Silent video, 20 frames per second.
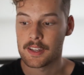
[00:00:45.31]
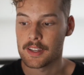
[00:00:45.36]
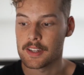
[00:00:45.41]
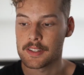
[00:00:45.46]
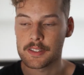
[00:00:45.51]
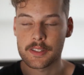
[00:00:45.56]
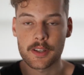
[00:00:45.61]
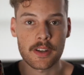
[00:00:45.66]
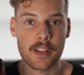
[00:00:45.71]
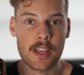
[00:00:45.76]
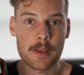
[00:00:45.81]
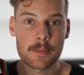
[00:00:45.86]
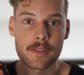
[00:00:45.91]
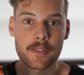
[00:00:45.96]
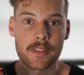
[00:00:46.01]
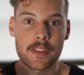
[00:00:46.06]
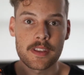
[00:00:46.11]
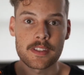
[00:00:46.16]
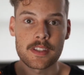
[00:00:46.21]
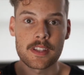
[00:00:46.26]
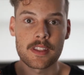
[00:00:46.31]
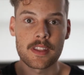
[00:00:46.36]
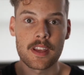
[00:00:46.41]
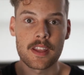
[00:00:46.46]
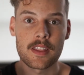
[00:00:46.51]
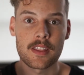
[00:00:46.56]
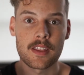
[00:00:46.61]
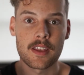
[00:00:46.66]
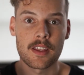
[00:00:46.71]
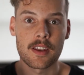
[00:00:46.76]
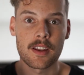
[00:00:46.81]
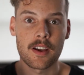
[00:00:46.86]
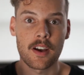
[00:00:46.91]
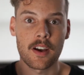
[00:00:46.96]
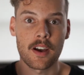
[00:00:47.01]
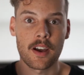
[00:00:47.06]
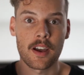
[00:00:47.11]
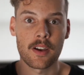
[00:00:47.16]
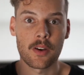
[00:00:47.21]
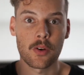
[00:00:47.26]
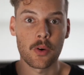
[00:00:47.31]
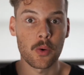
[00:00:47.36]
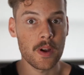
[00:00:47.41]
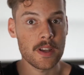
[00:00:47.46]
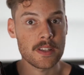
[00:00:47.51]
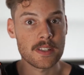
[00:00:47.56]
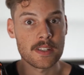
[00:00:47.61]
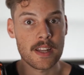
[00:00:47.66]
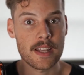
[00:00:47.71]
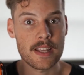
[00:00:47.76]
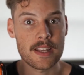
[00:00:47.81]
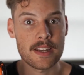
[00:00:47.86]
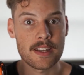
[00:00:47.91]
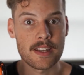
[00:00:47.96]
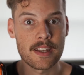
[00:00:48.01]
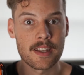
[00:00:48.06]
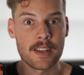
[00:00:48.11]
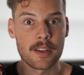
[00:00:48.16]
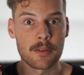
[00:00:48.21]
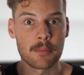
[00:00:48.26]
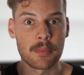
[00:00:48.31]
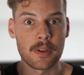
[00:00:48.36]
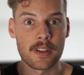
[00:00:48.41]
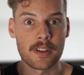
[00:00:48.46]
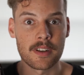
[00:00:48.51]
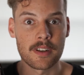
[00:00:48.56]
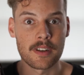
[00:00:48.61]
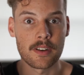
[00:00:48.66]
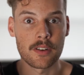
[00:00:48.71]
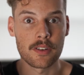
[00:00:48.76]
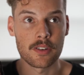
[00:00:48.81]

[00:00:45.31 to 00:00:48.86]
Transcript: It's got heaps of things in there that I always need but